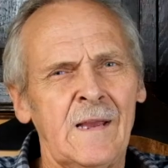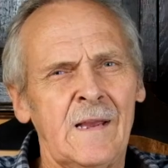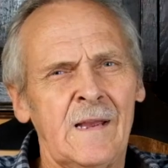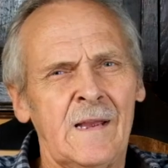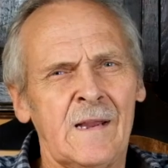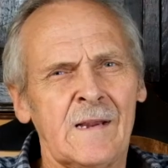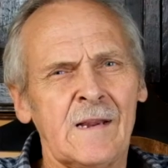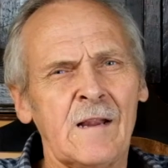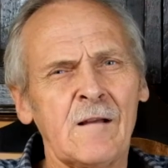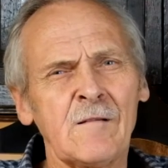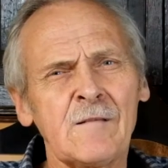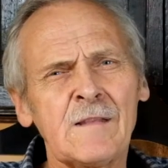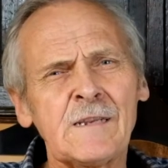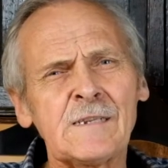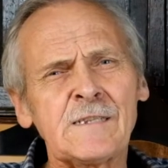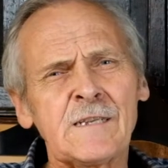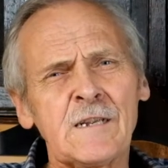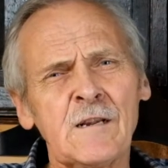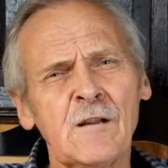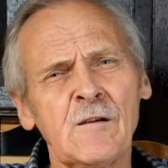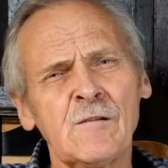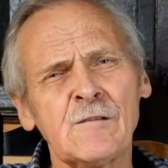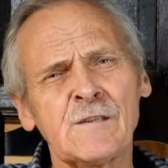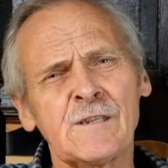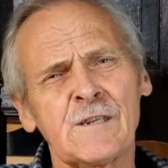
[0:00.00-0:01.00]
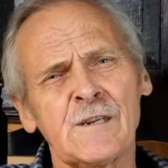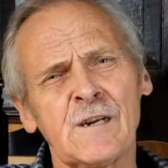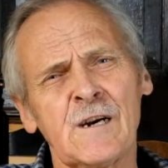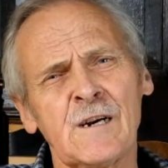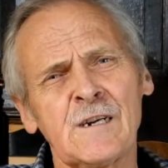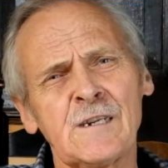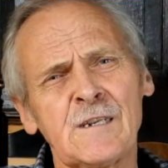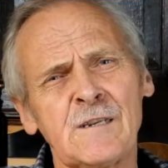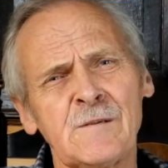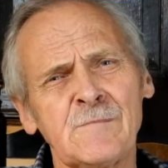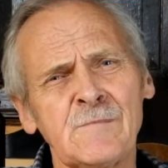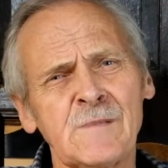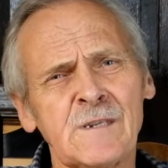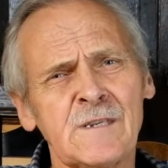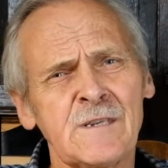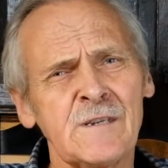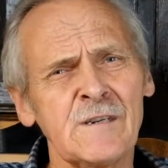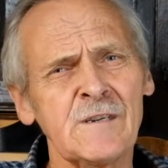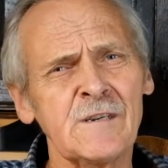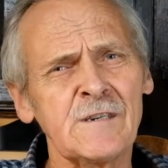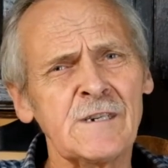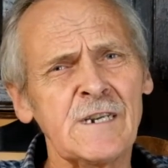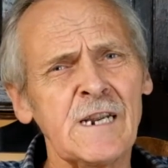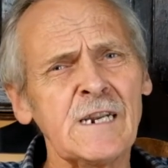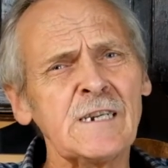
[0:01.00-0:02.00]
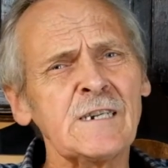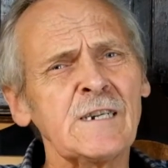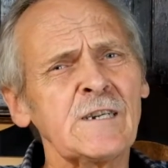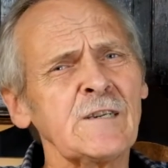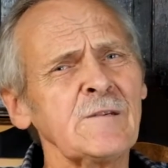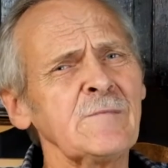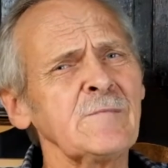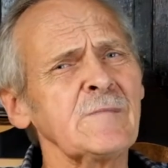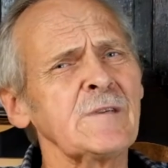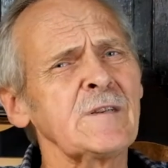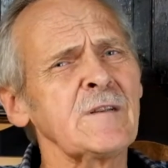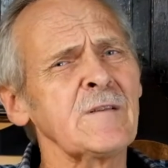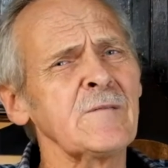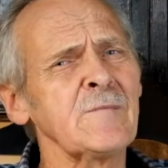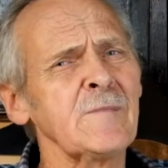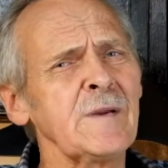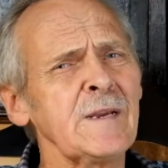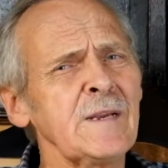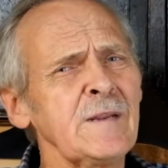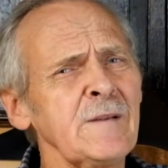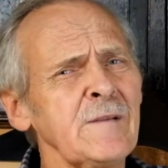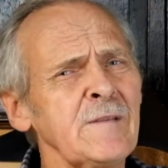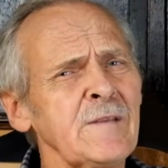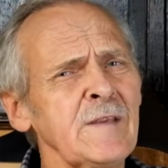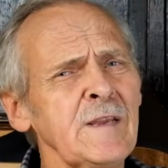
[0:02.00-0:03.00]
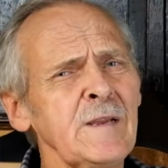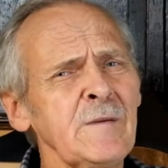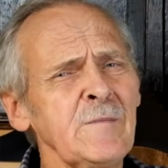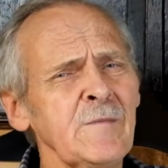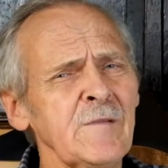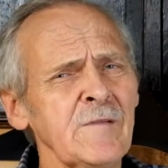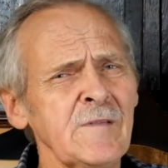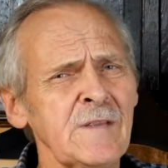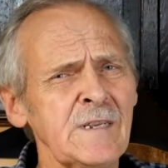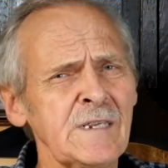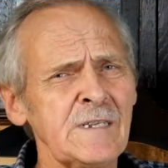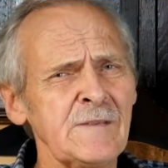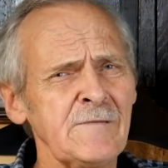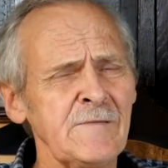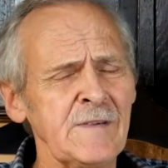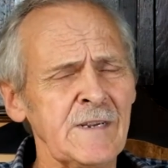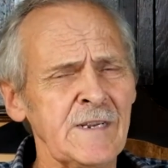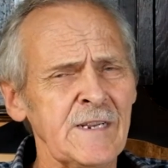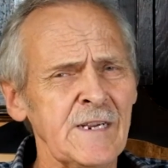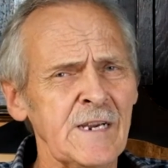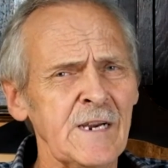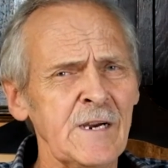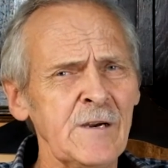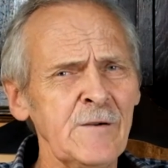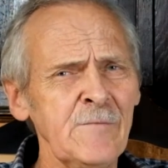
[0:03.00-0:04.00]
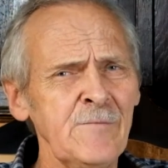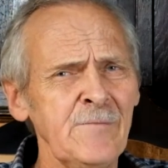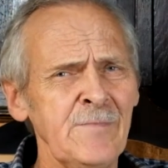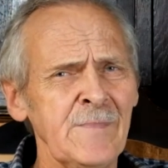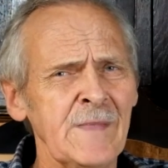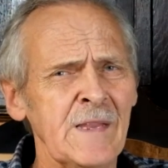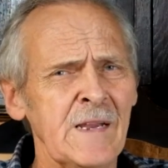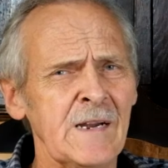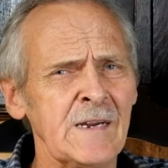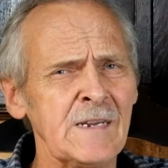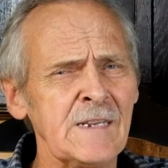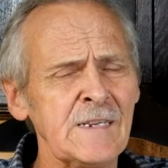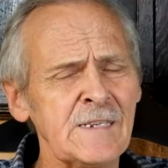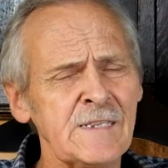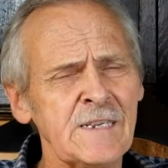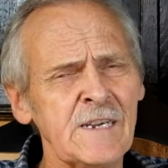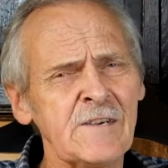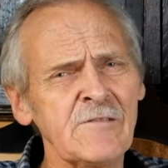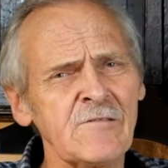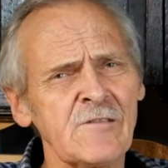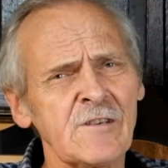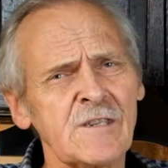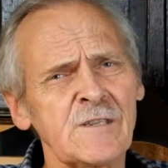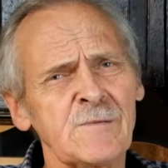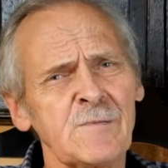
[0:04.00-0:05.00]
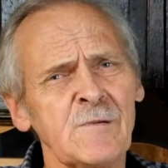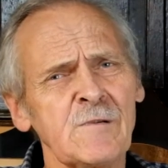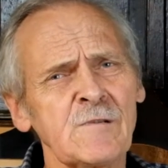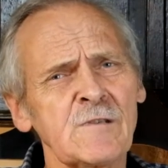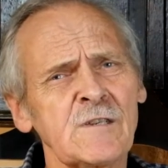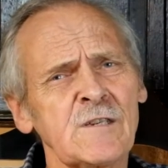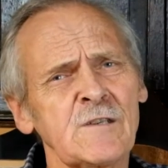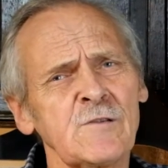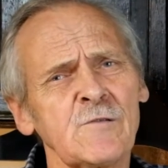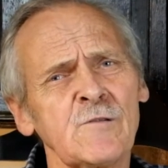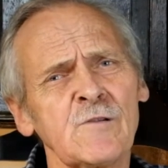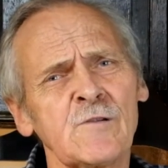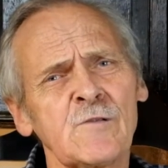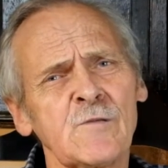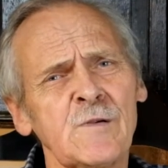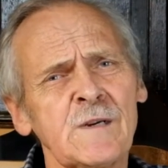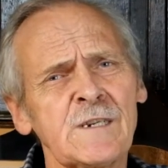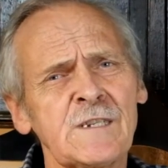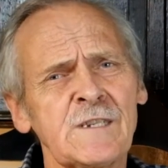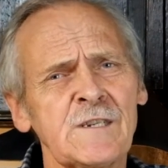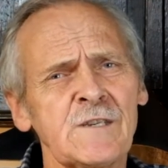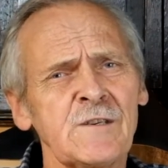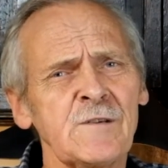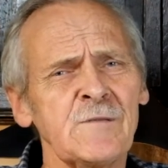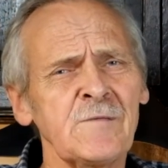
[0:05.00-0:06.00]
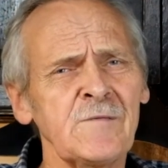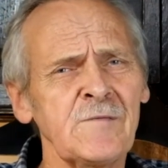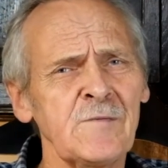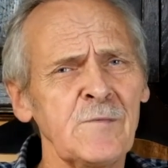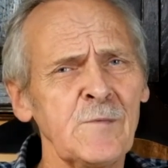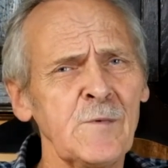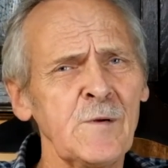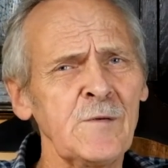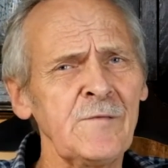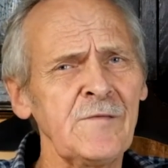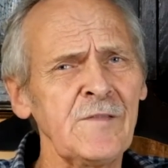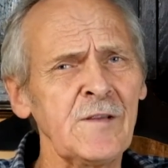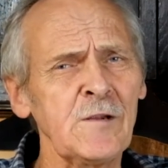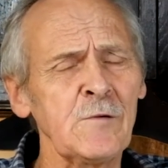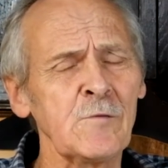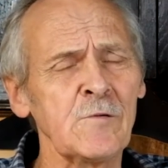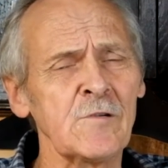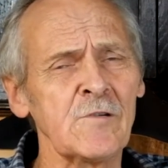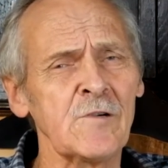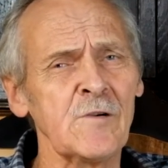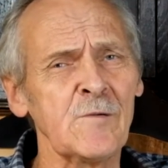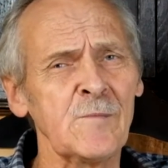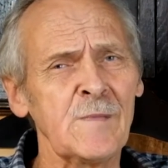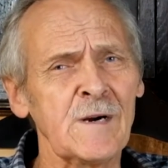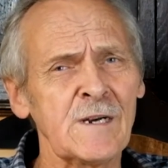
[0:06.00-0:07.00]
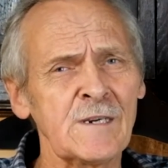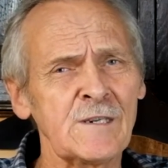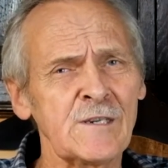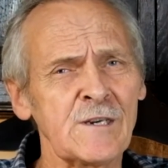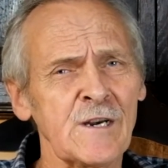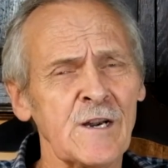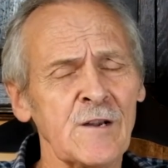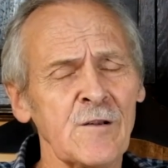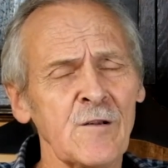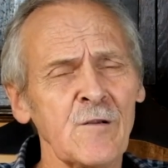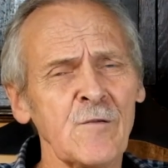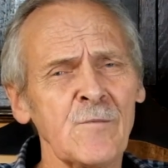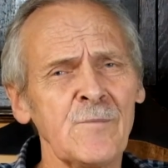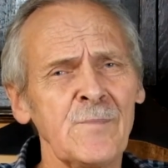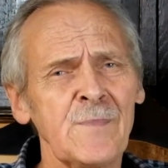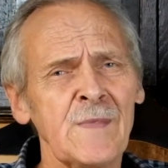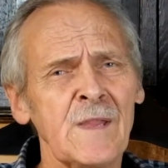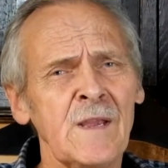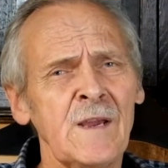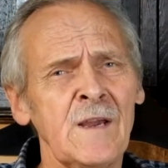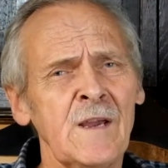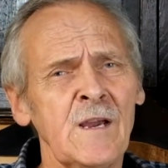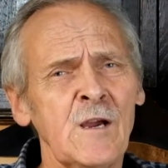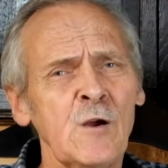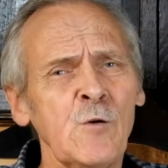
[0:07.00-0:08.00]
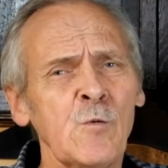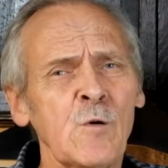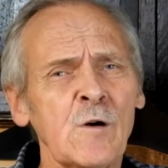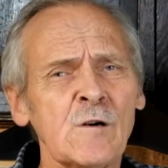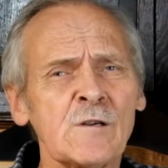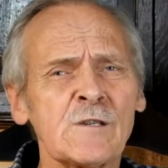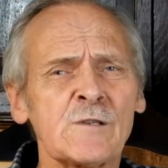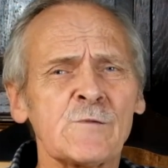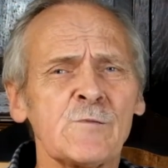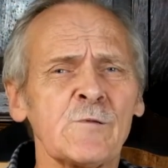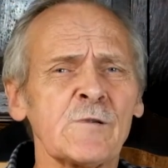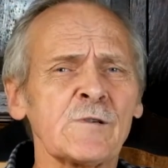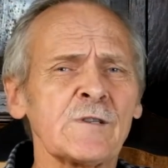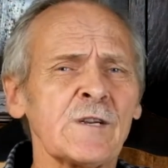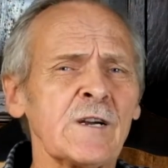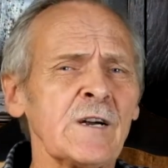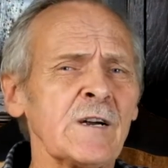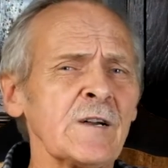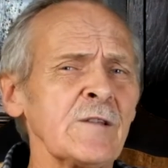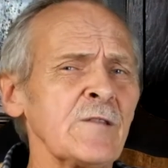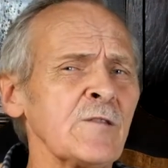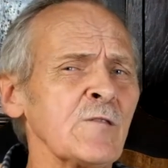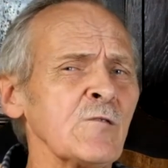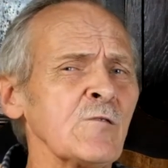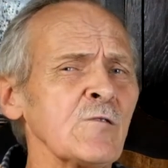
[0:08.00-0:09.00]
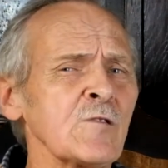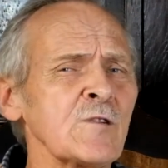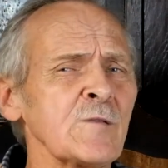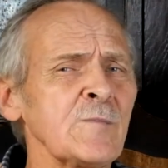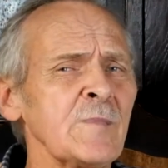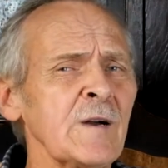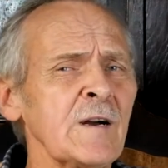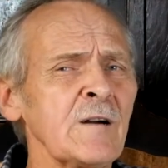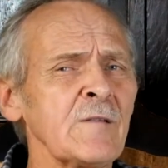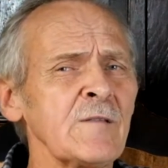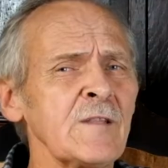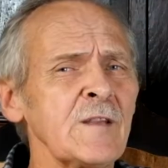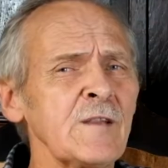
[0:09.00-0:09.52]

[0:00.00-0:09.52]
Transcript: Now this last item is an addendum to the main theme of this video and it's in response to a question from a viewer on my channel who asked what I thought about the